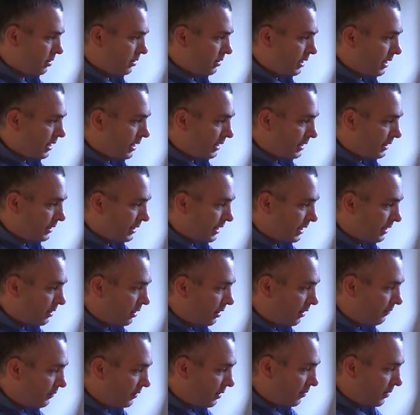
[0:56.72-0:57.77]
that I can take
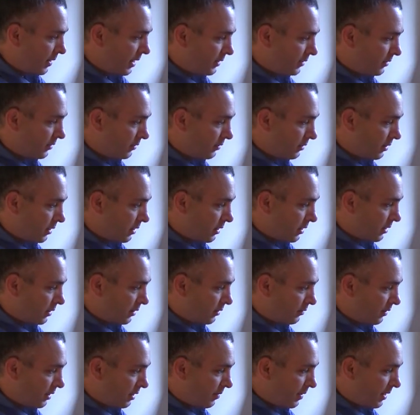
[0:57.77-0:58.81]
off with a pencil.
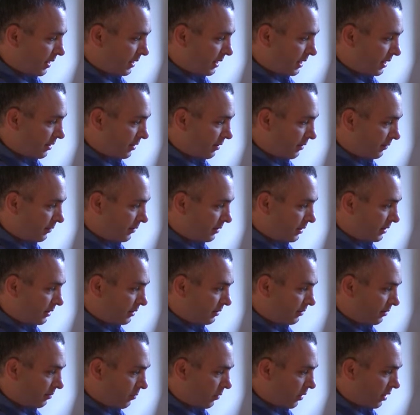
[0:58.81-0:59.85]
It's right about here
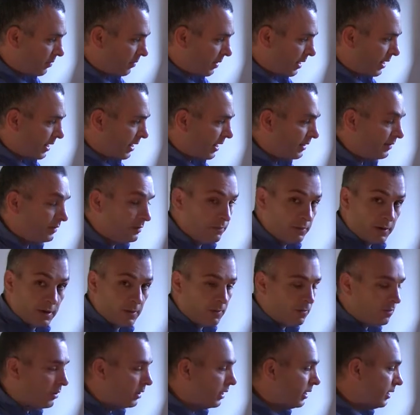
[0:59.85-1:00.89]
to mark my height of where I
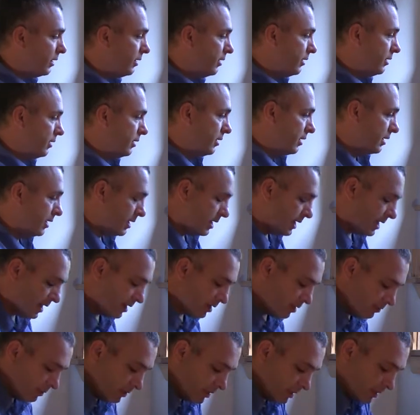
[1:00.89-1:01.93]
want it.
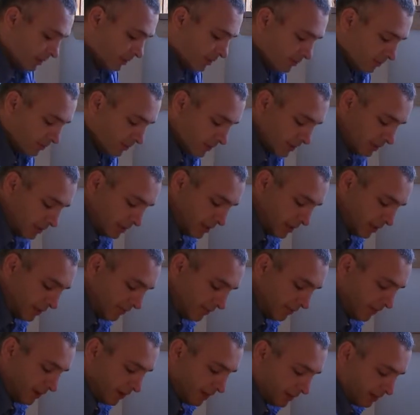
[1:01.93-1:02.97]
Now I'm going to use the stud
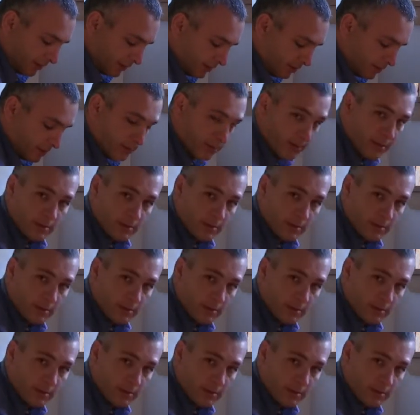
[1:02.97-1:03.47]
finder